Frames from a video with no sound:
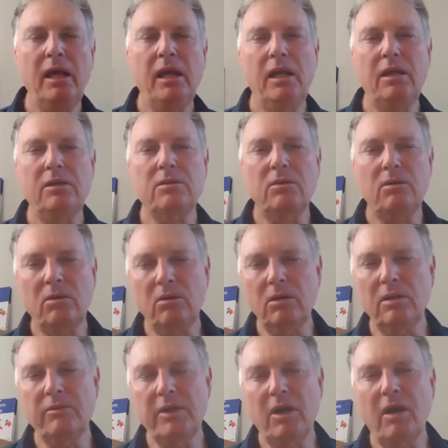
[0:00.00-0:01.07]
into all
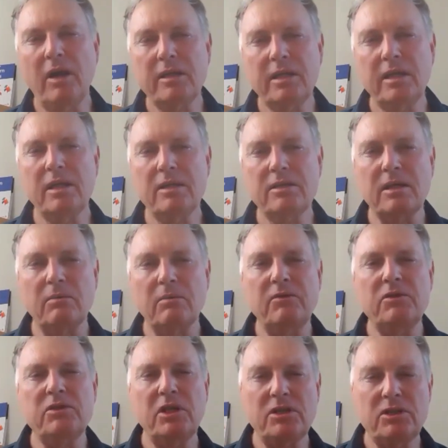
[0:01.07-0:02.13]
of the ideas that we've
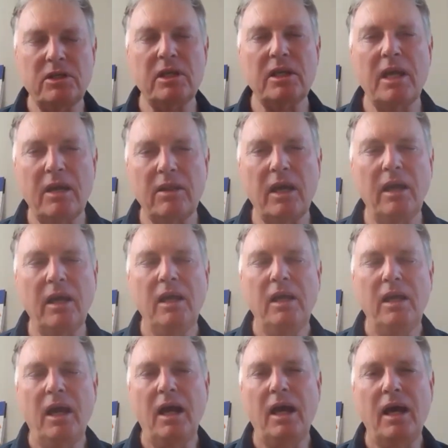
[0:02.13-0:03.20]
stitched together
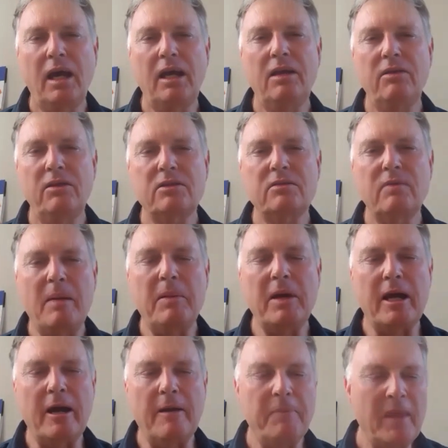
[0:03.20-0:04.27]
in this
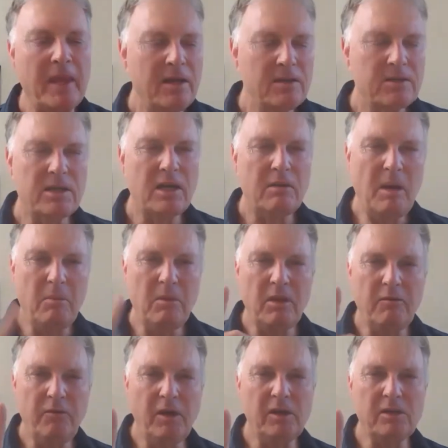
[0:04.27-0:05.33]
webinar. So remember the
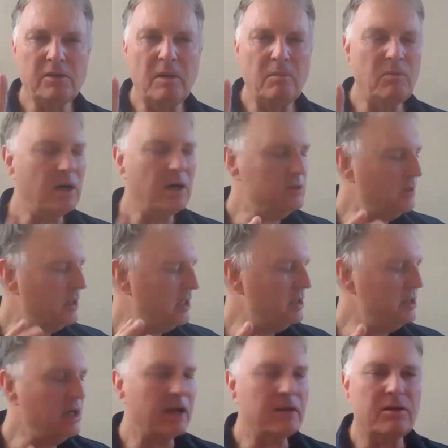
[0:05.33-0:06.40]
first one was we're going to
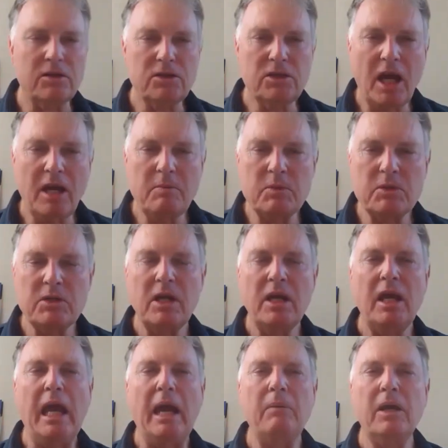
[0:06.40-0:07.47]
take the shapes
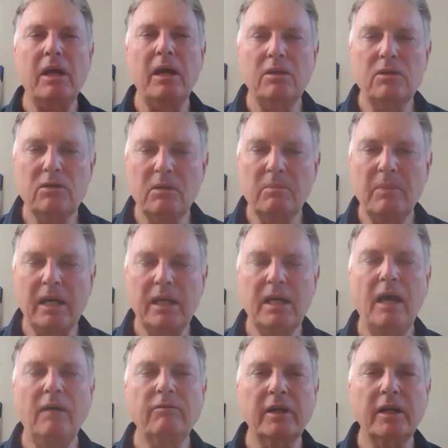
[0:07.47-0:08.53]
and we're going to talk about
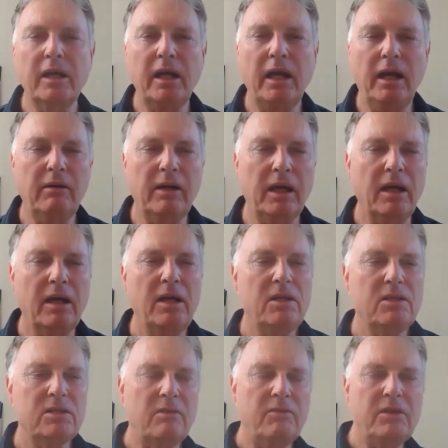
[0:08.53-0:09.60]
covering an area.
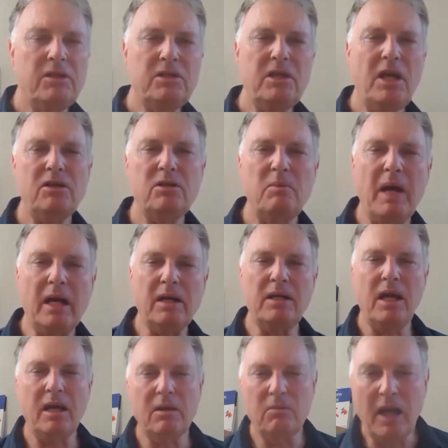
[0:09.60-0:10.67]
So we just head you back
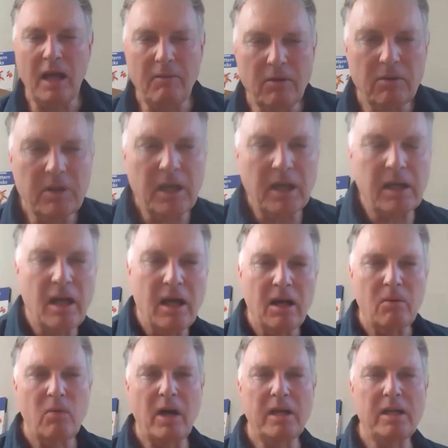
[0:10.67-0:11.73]
down and we'll have a look at
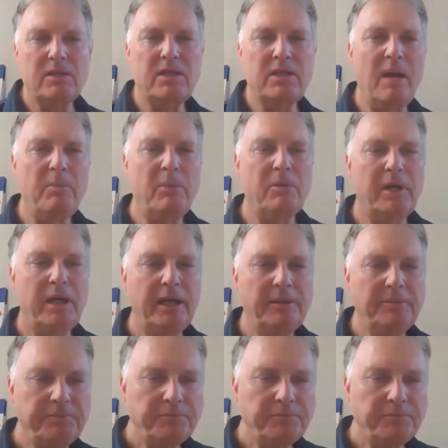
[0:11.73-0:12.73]
one example here.